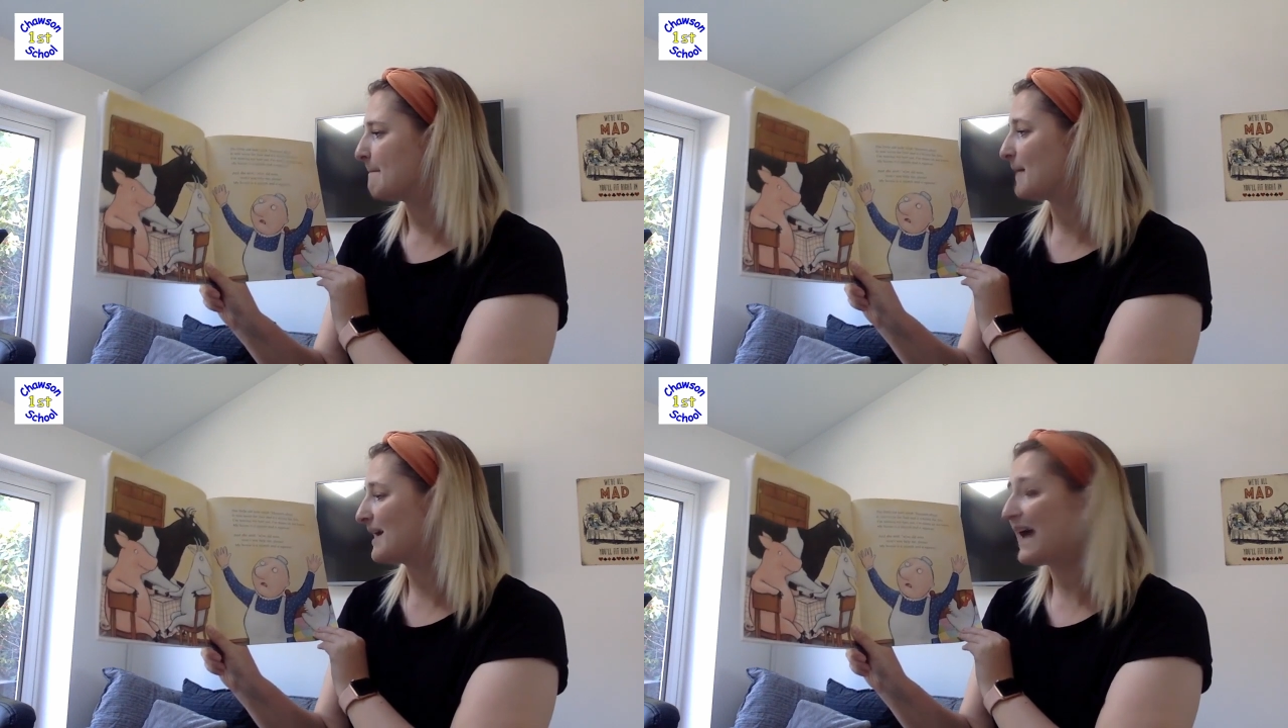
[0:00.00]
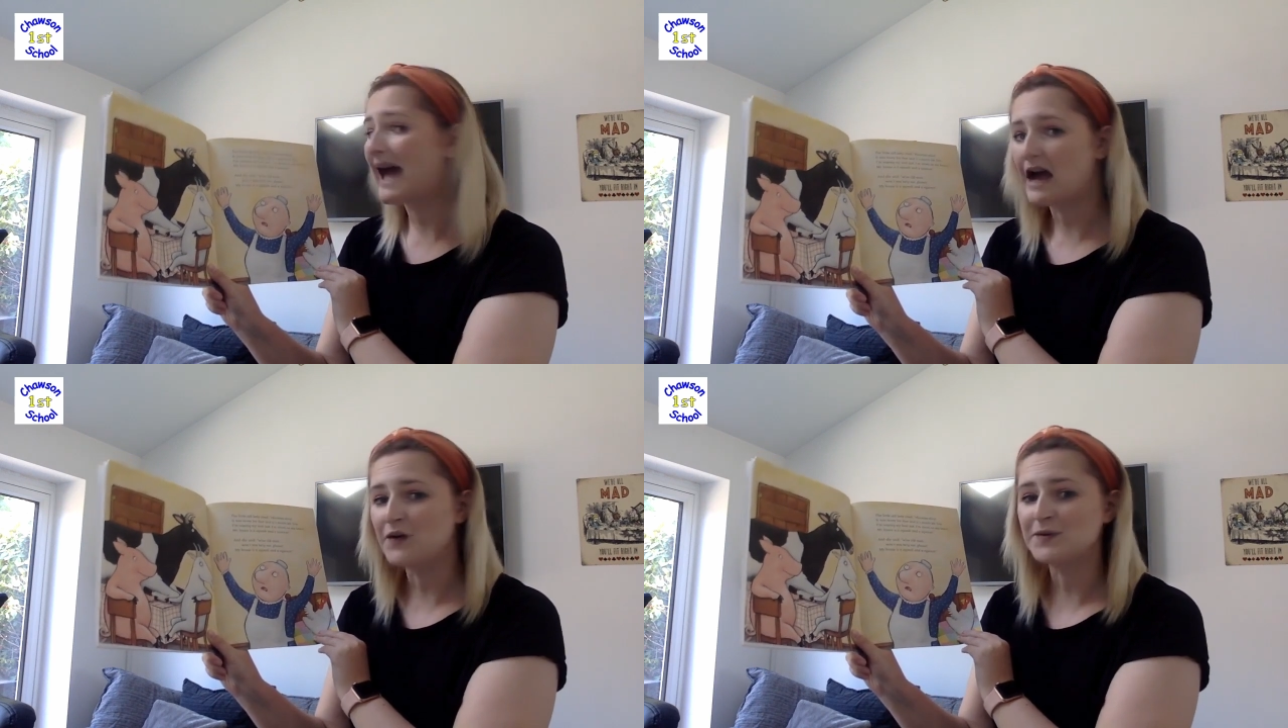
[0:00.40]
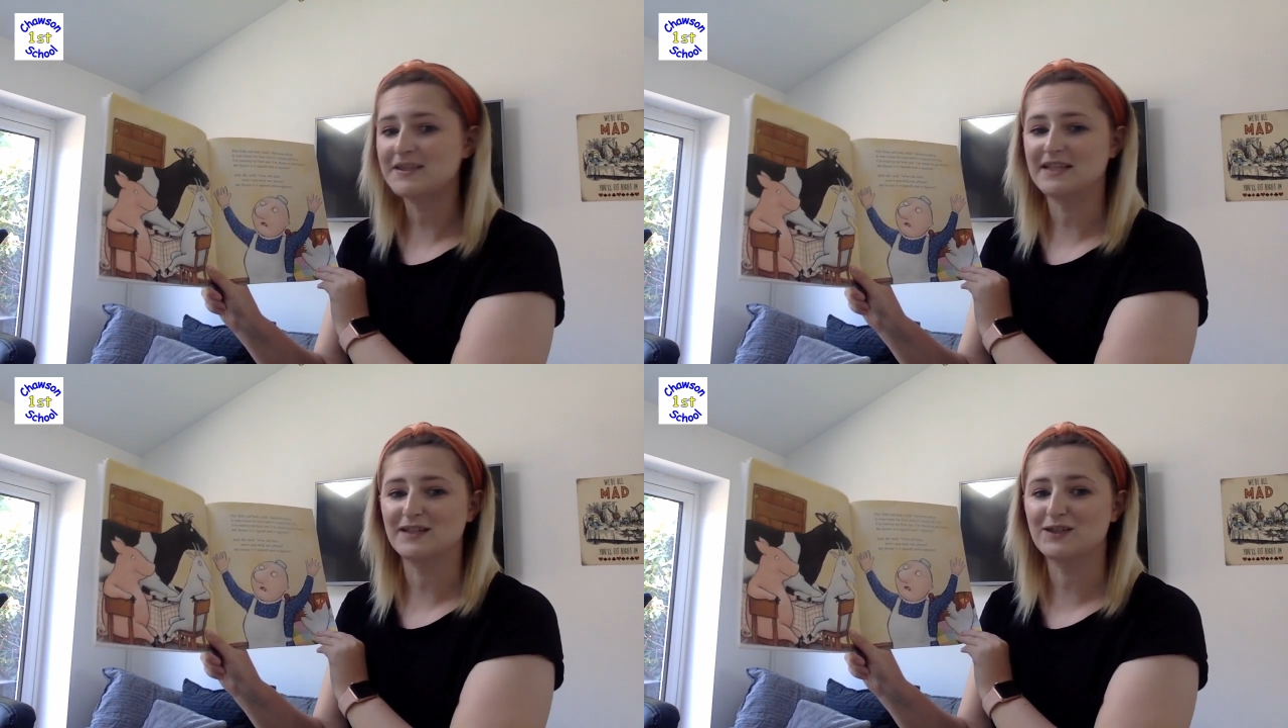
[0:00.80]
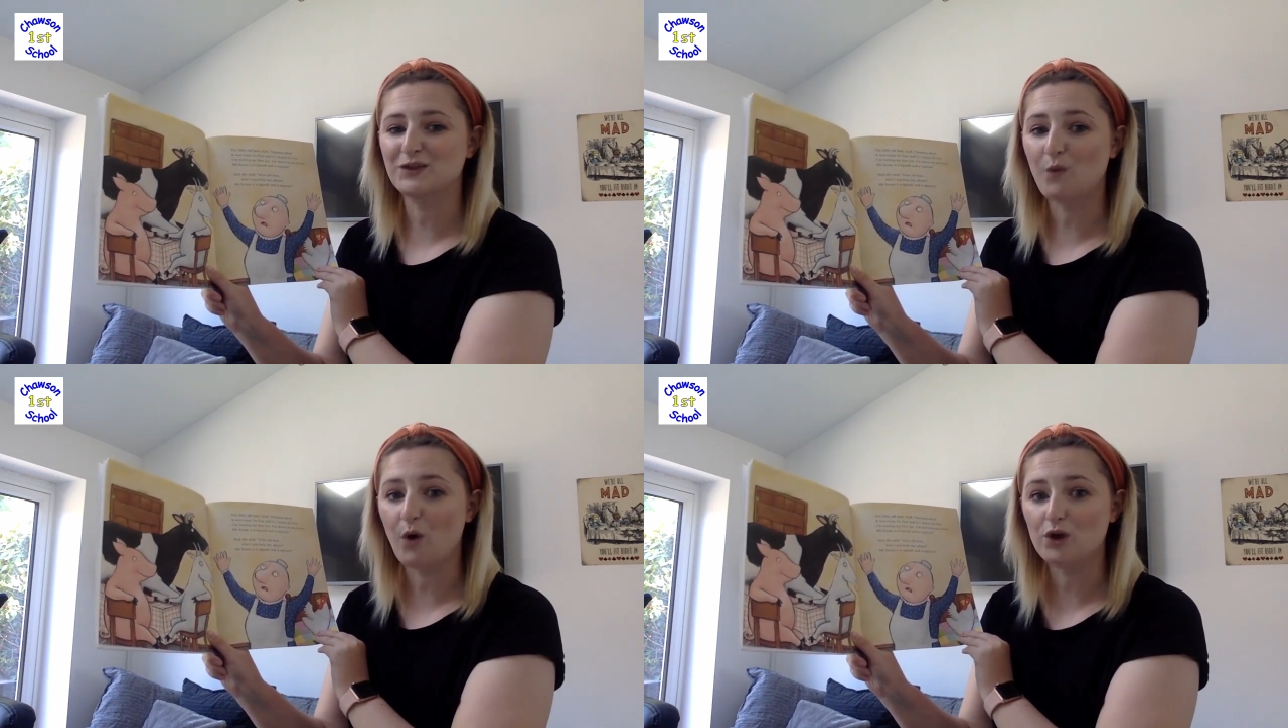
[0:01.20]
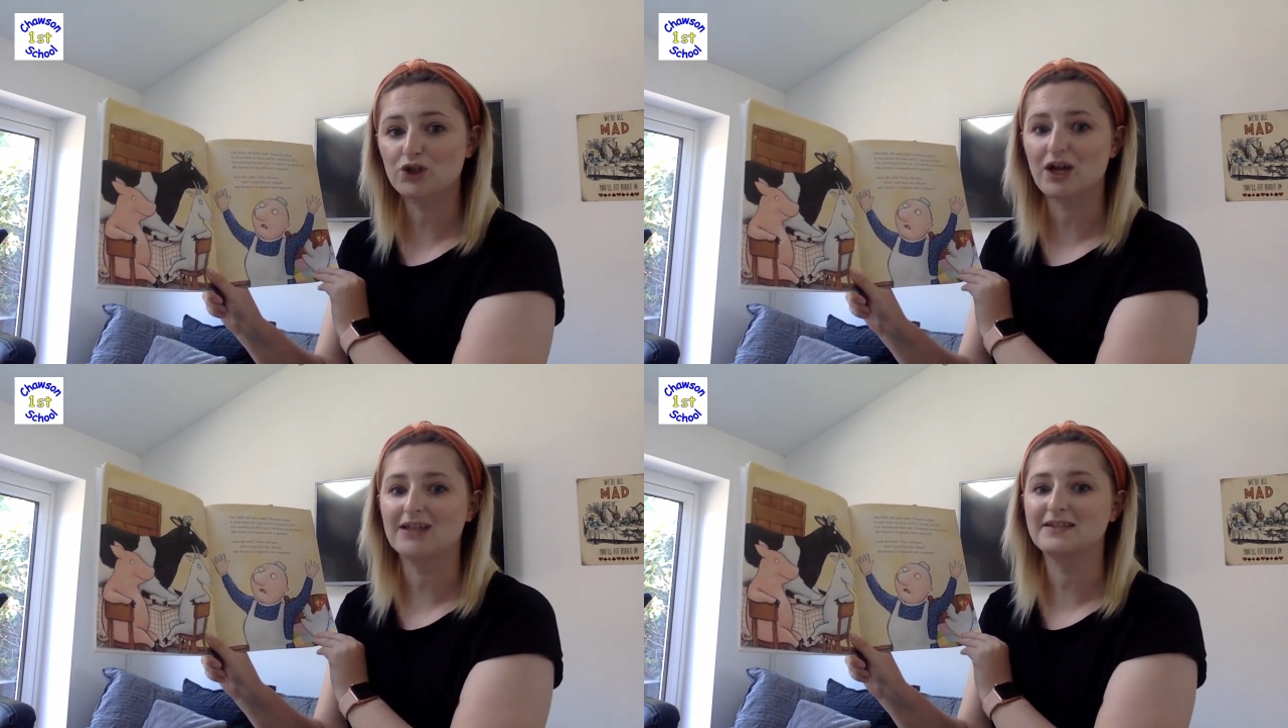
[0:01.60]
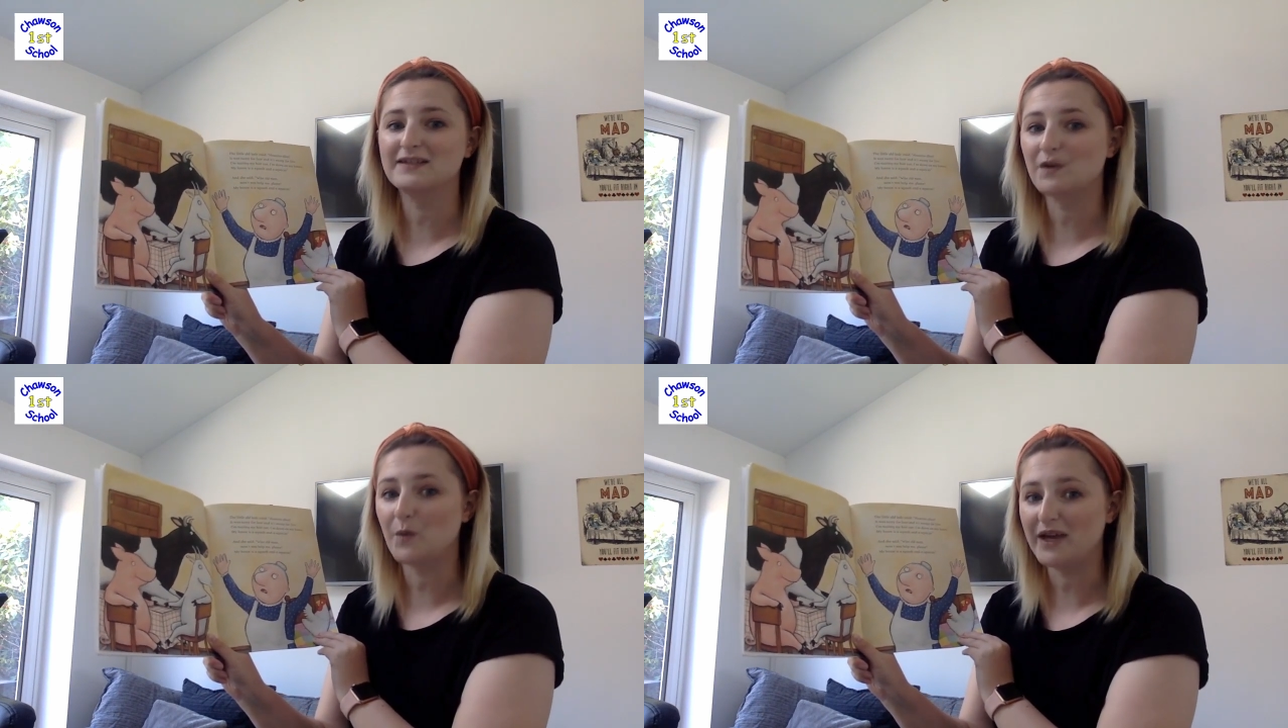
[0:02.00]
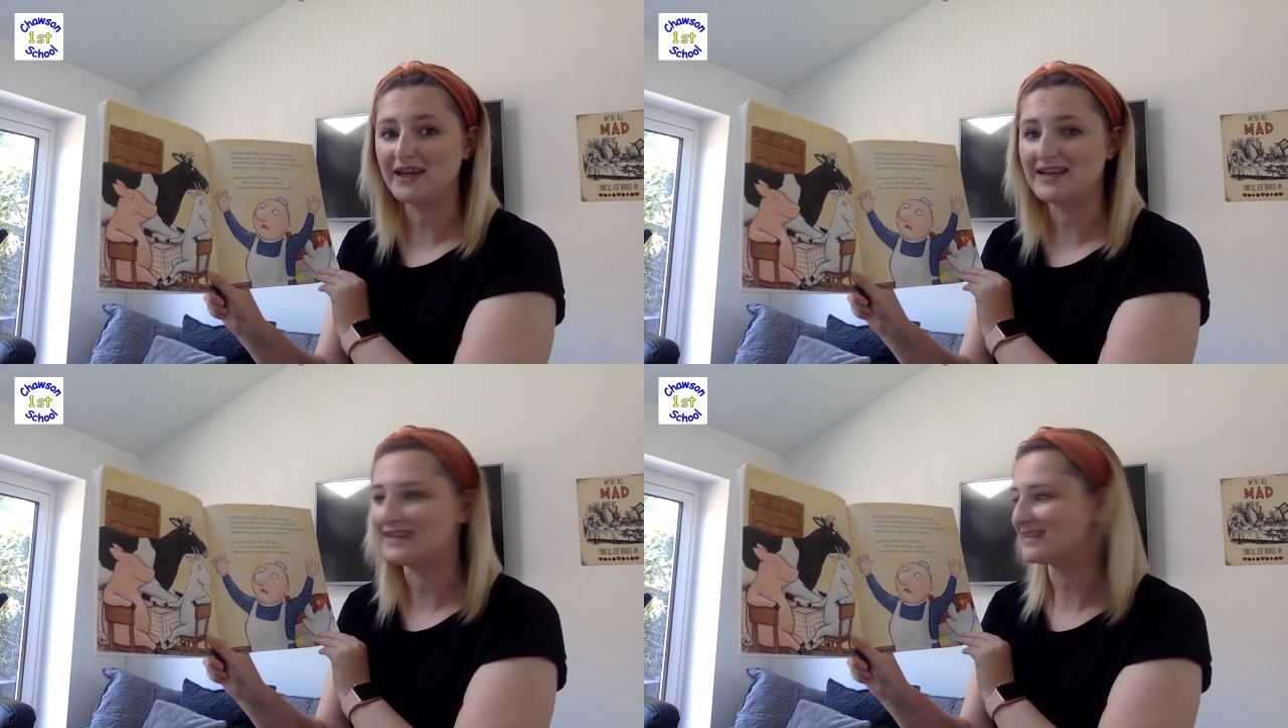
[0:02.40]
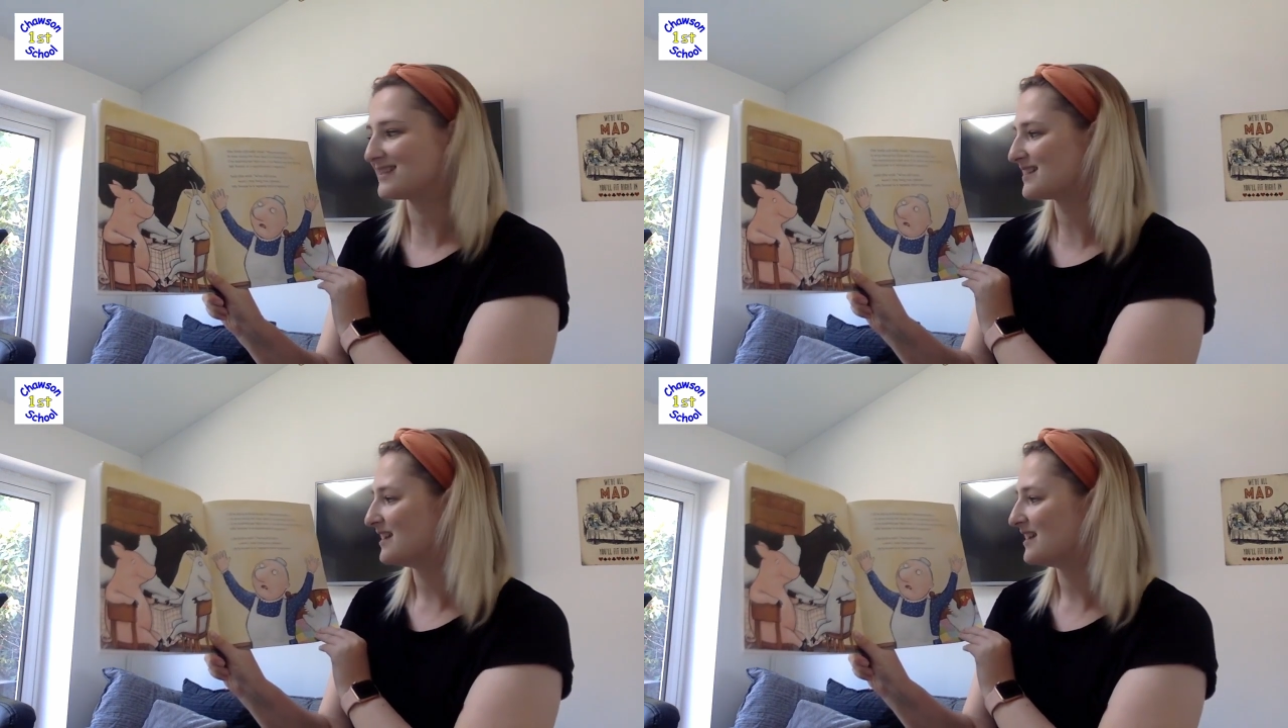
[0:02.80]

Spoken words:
My house is a squash and a squeeze."